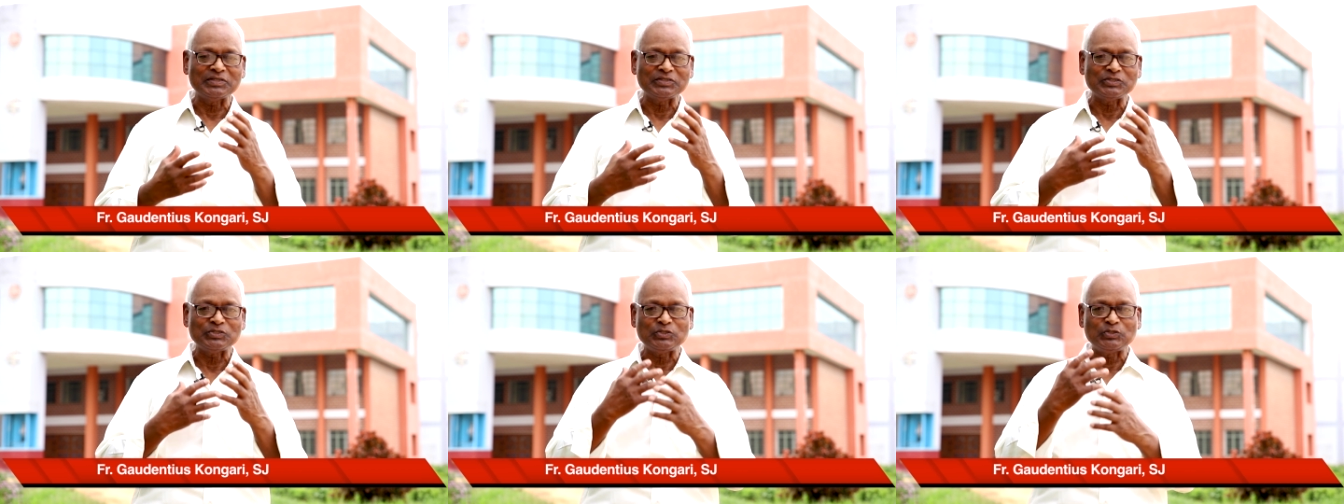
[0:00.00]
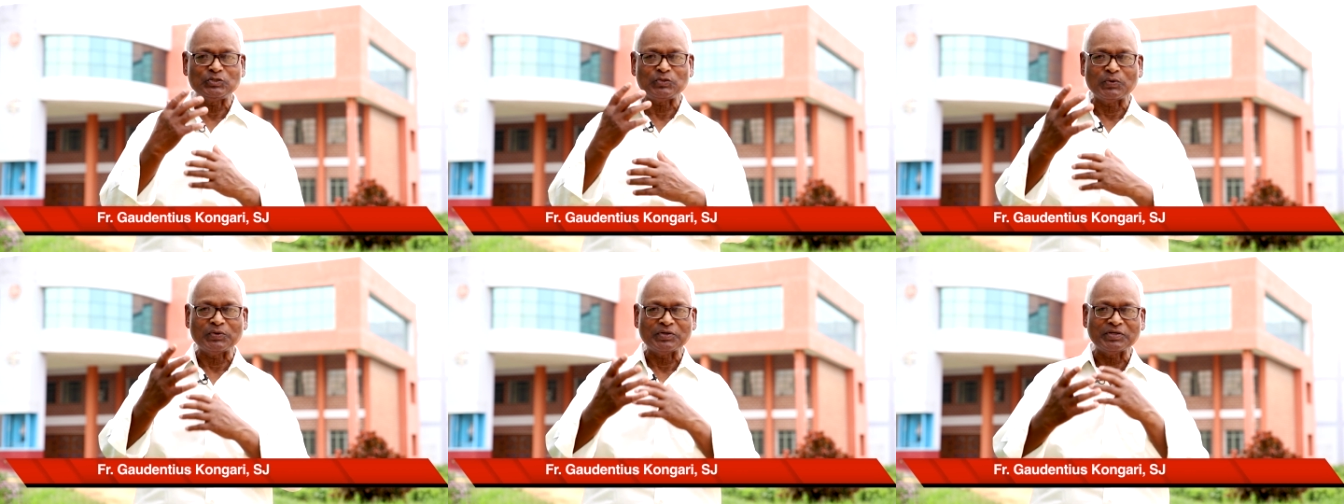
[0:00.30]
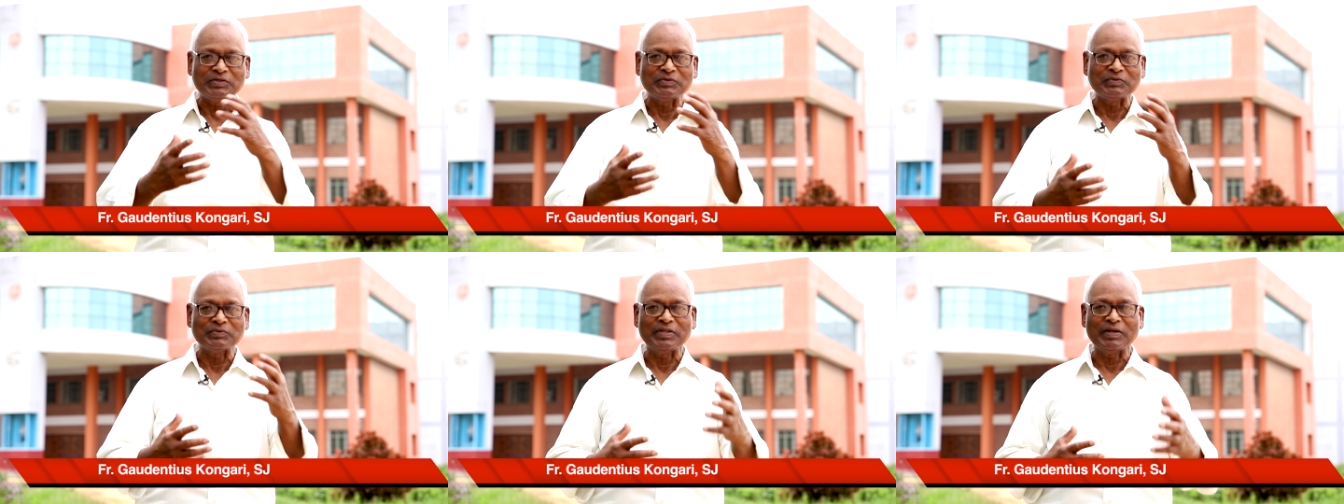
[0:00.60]
just
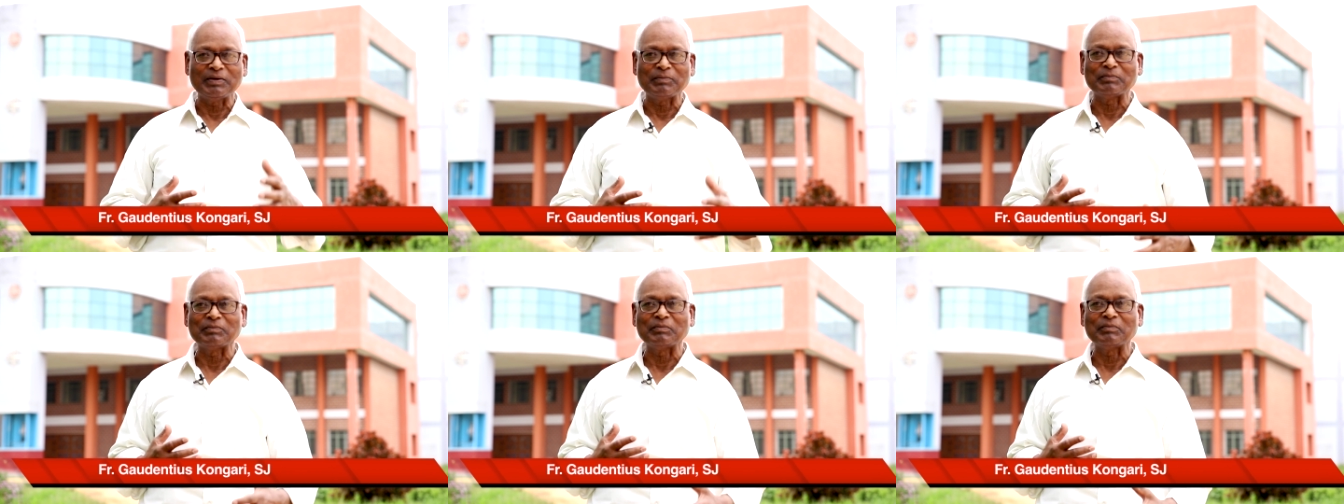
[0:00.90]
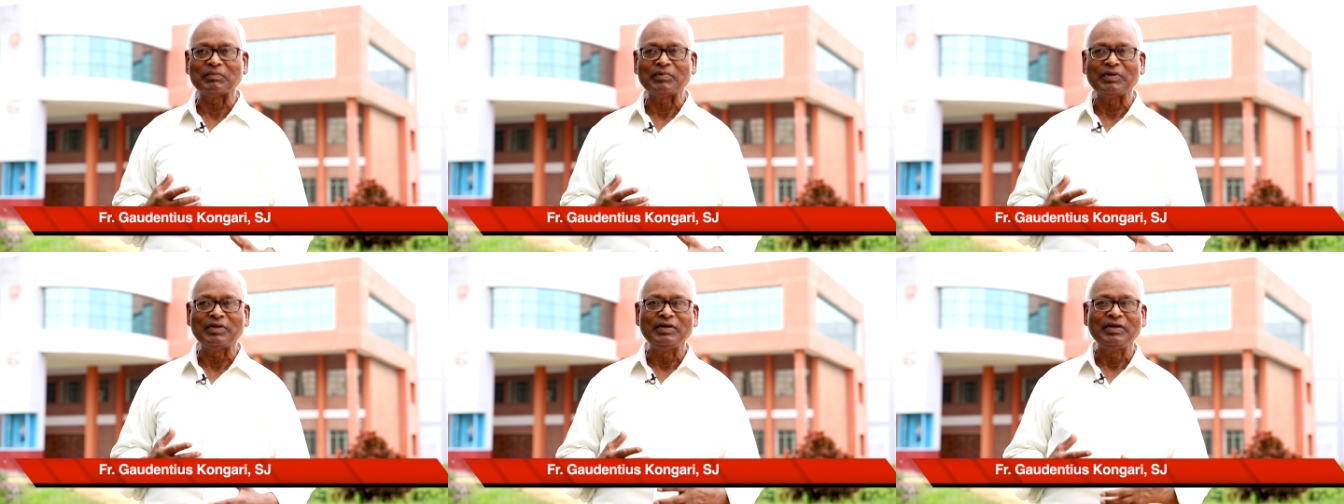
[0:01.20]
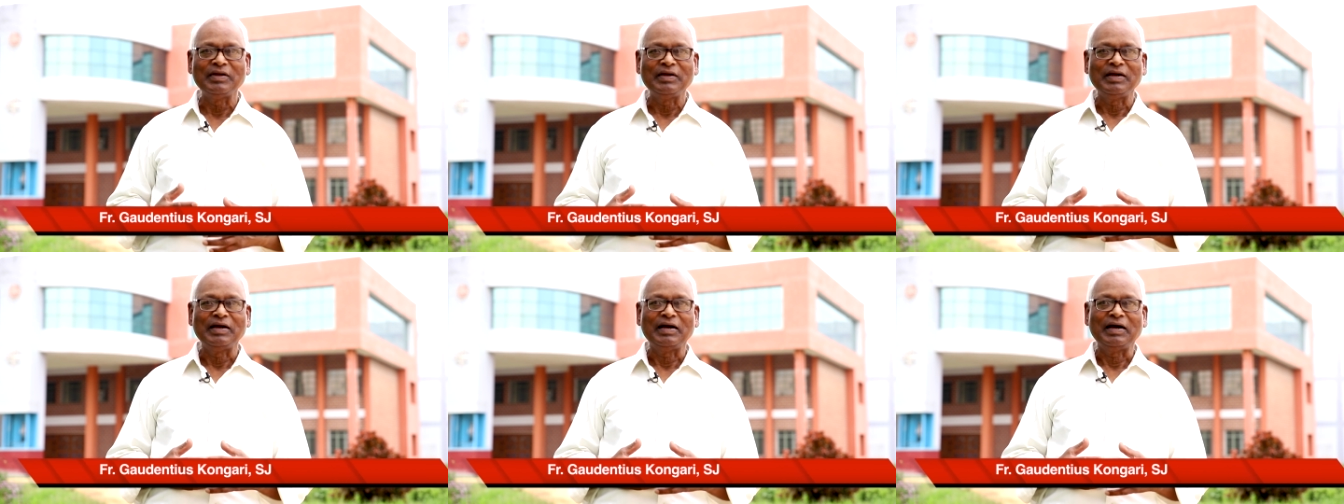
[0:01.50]
talking to them.
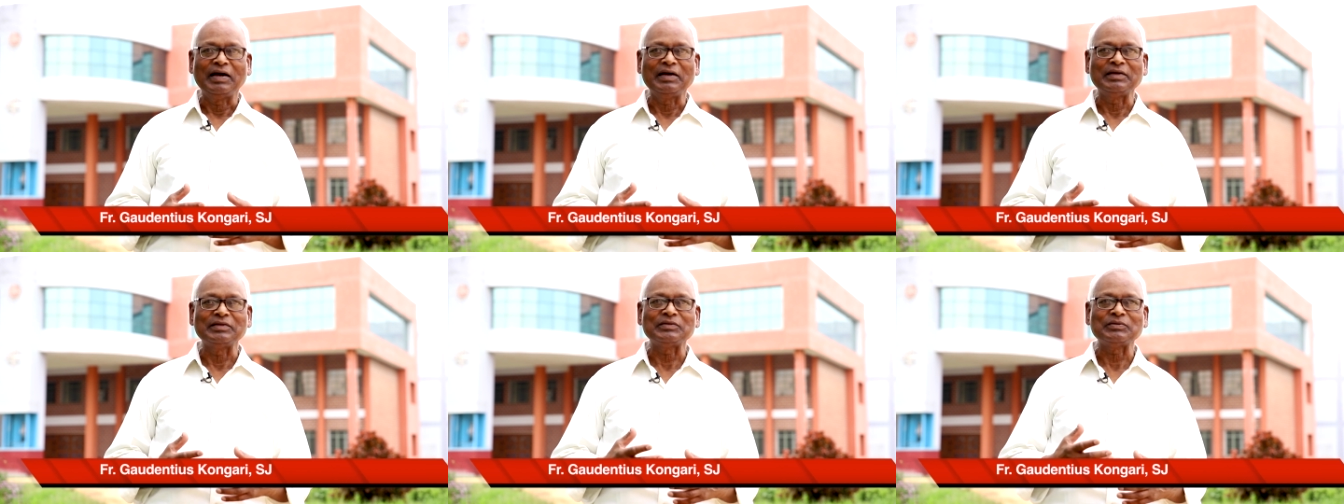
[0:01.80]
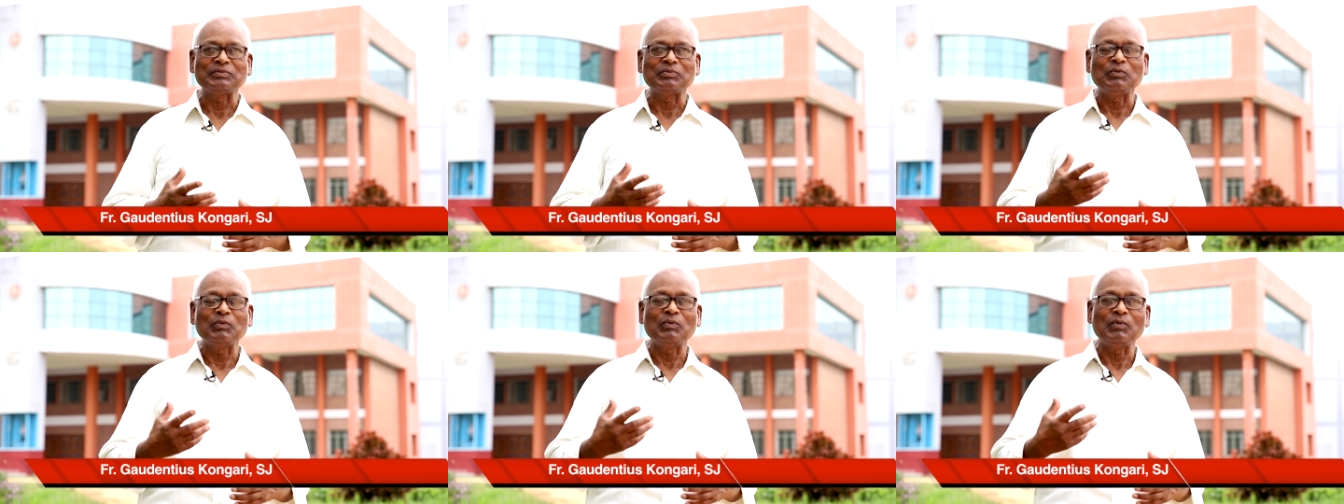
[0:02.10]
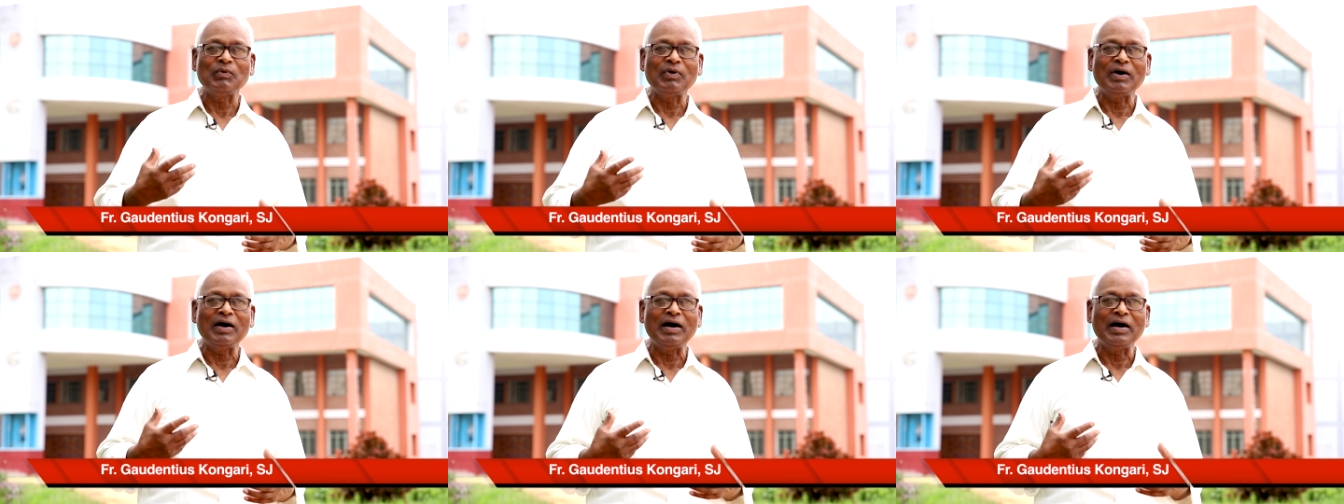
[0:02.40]
As
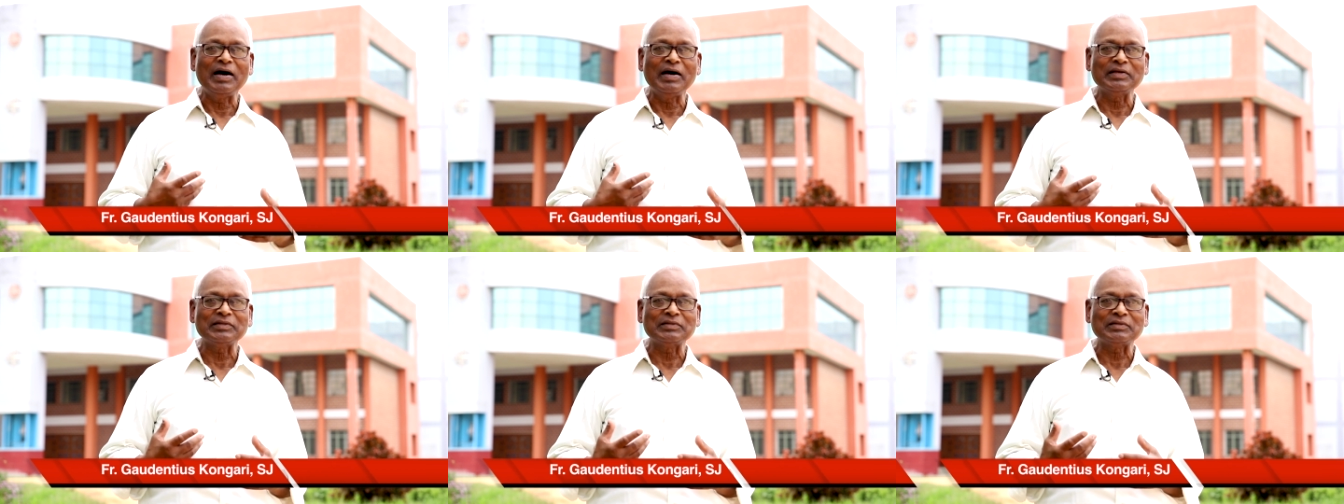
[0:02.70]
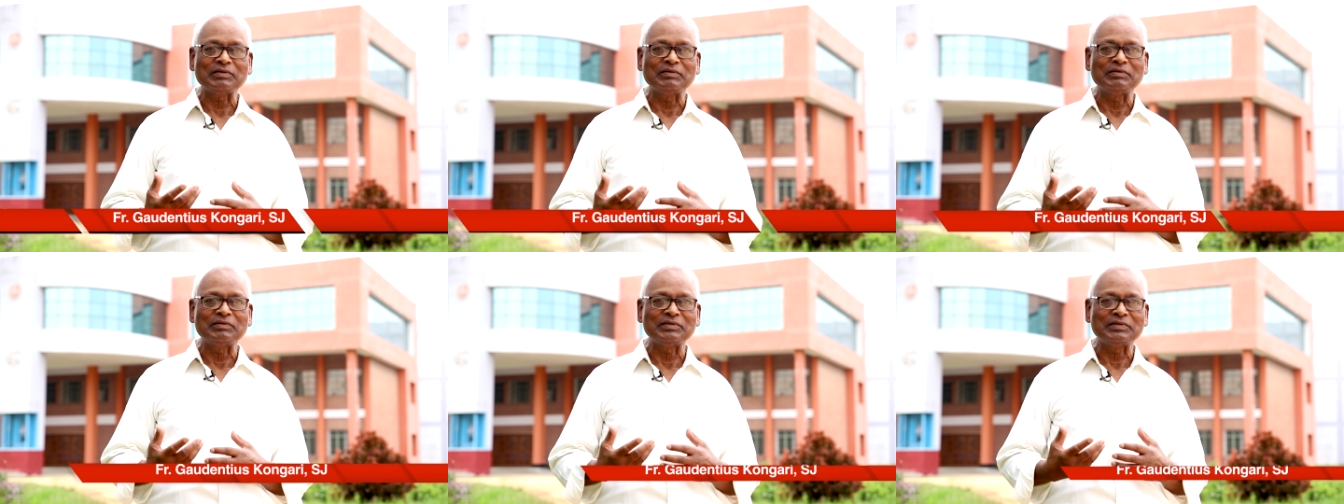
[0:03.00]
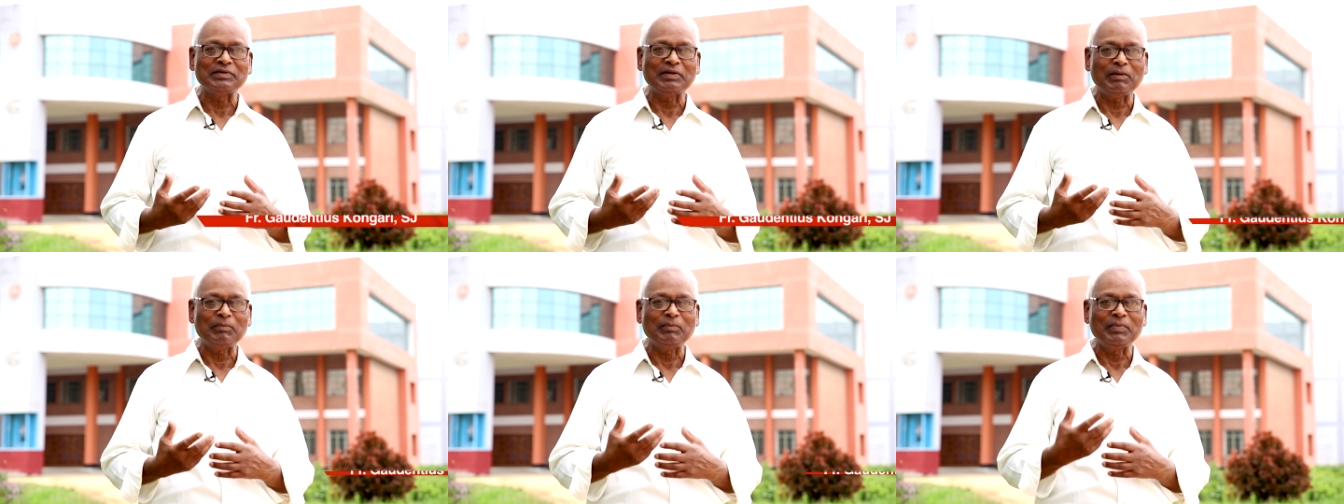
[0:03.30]
I
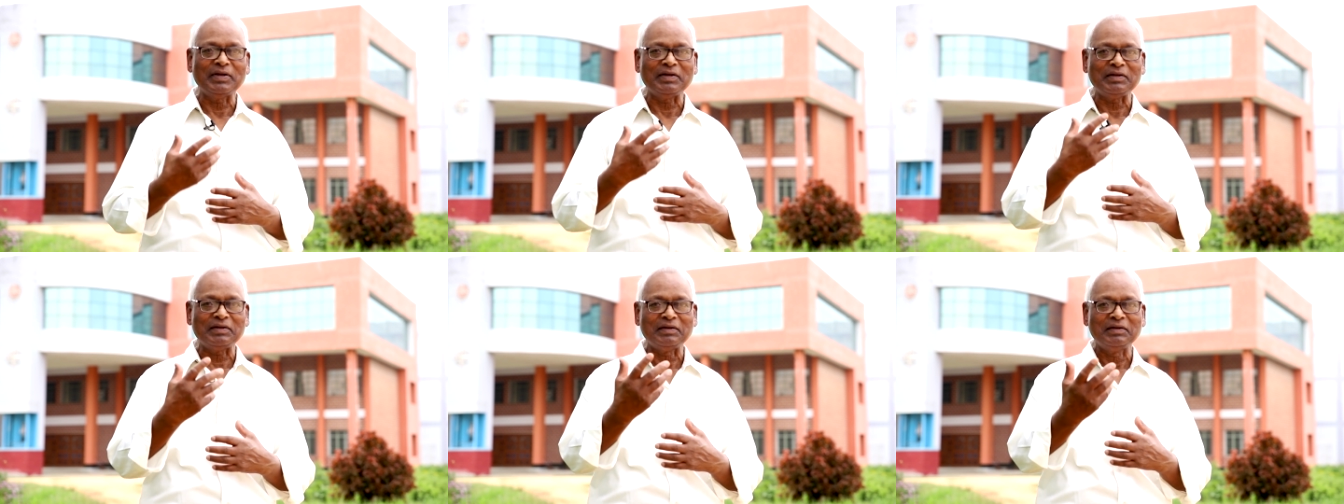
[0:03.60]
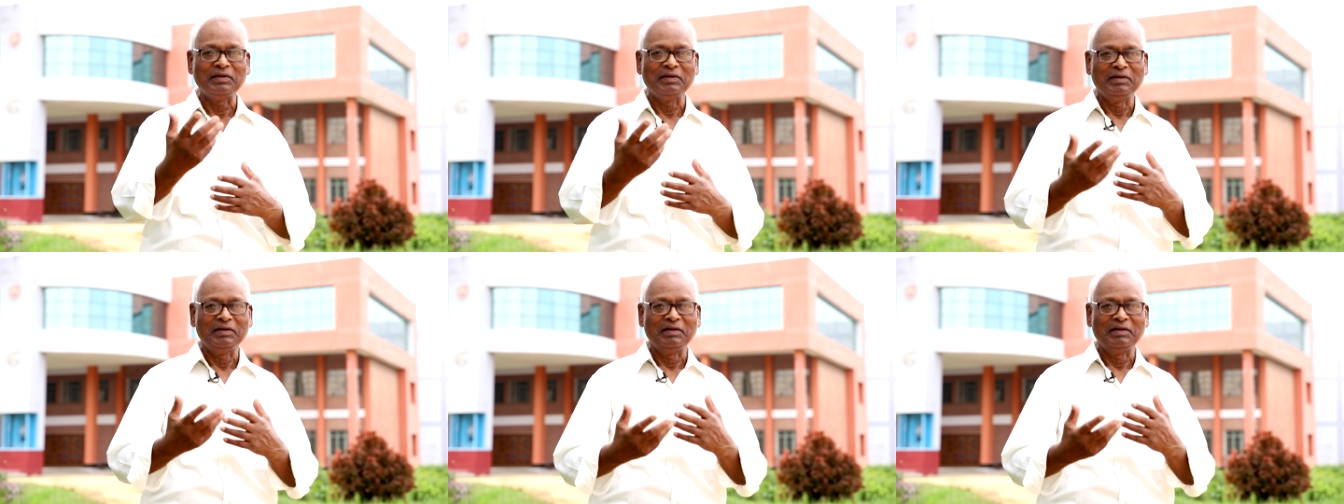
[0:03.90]
thought, I meant,